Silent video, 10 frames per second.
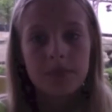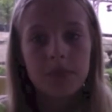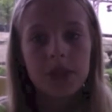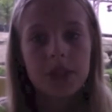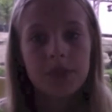
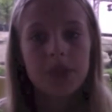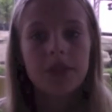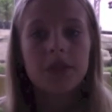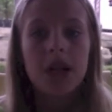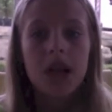Principle.
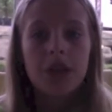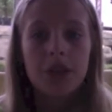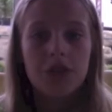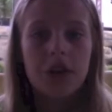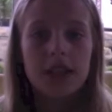The
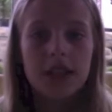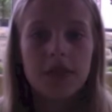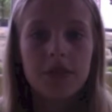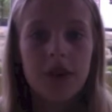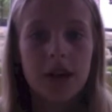thrust of
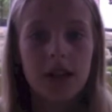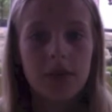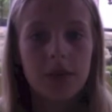the rocket